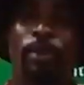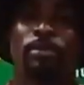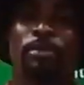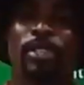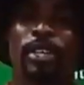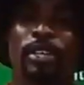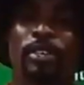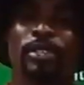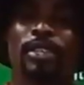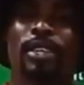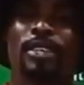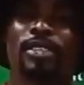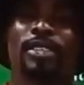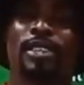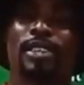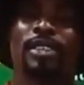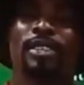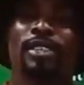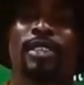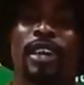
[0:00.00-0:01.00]
from Delta
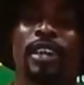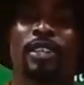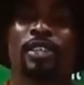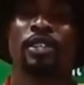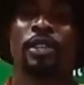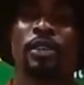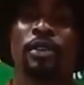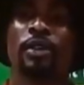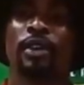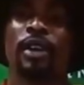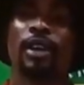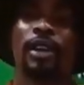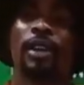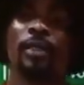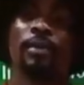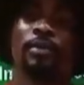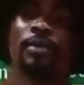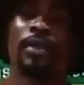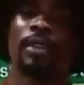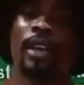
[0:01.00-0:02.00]
State,
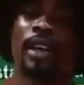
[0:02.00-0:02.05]
Nigeria,